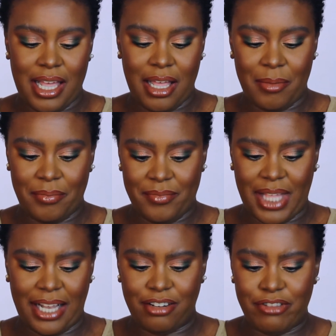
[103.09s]
and
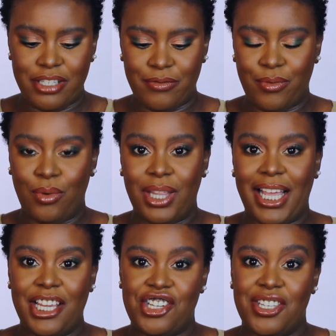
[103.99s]
the reason for
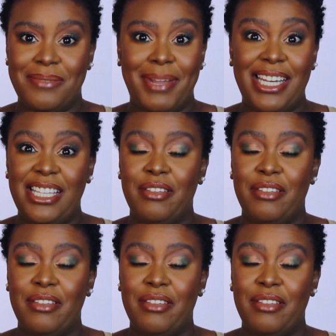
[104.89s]
that is just mainly